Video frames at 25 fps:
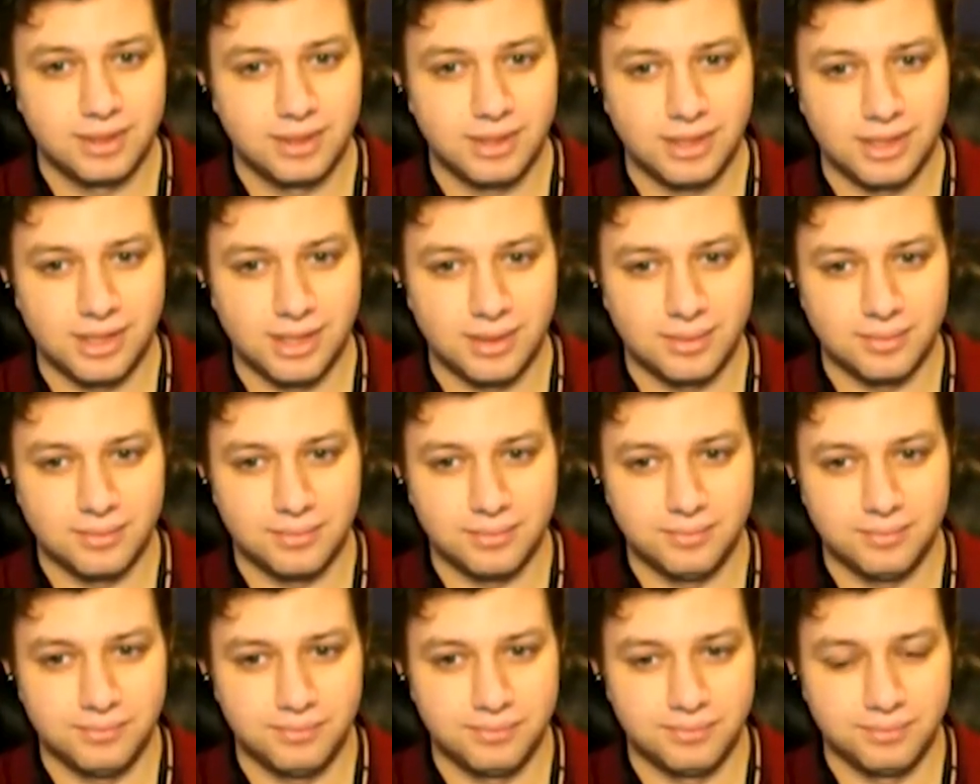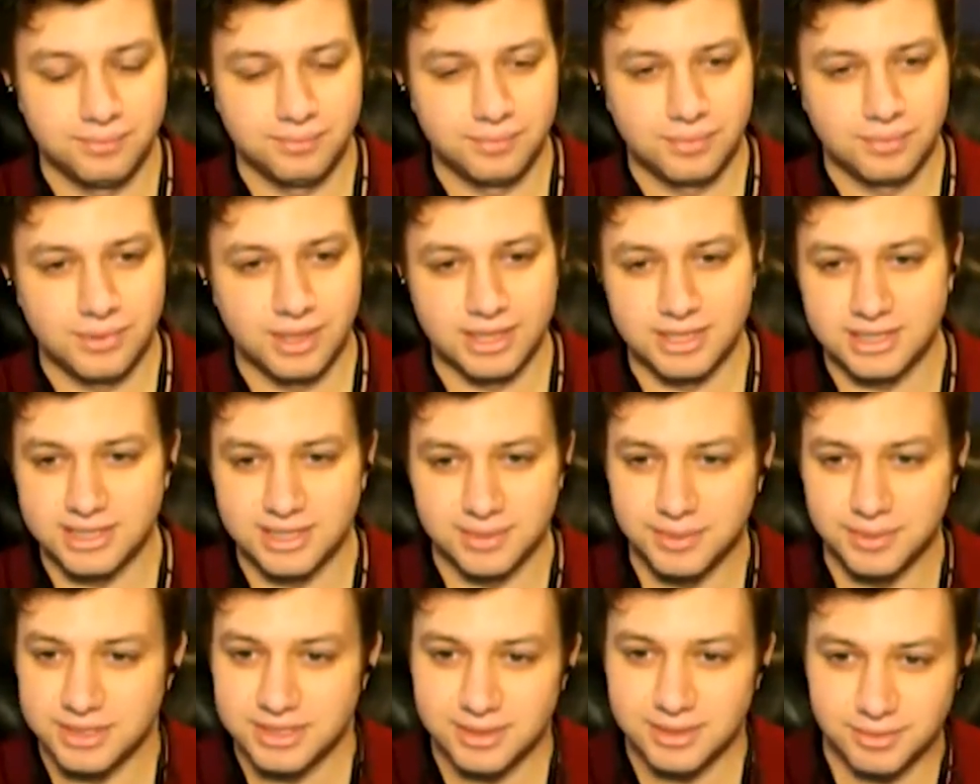um, they
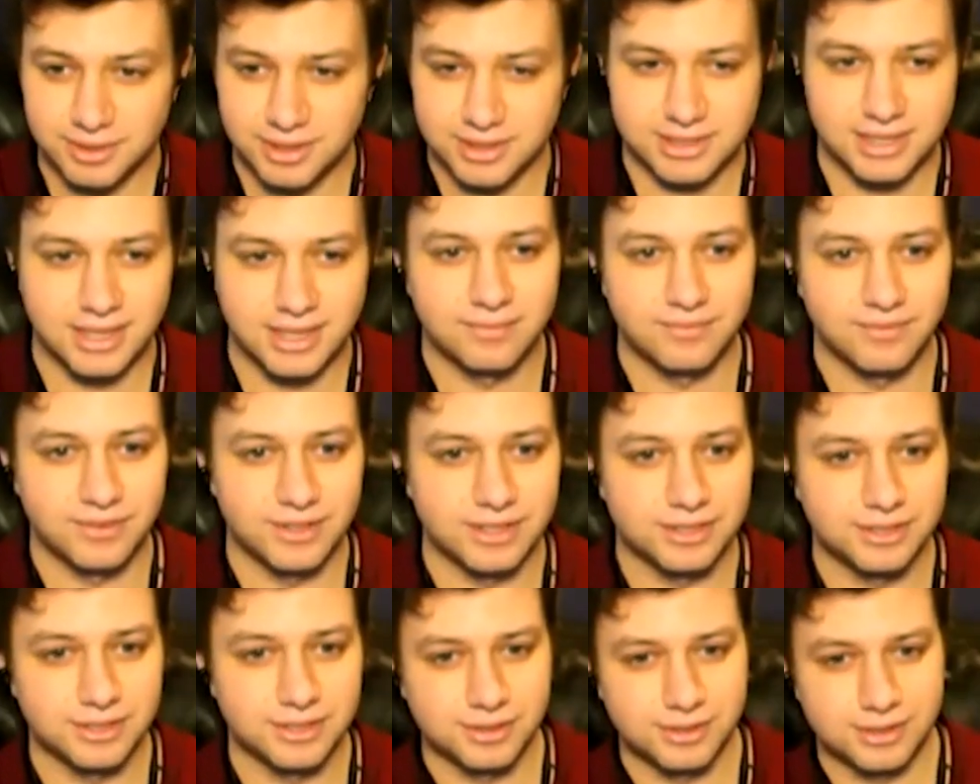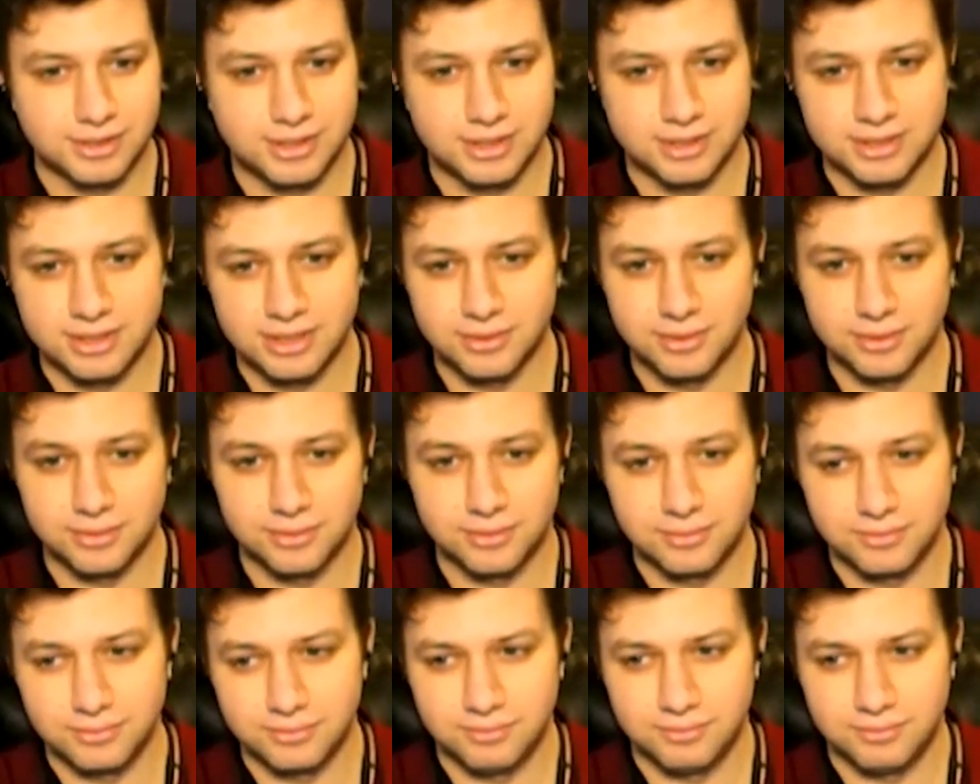exhibit some of the same features, and so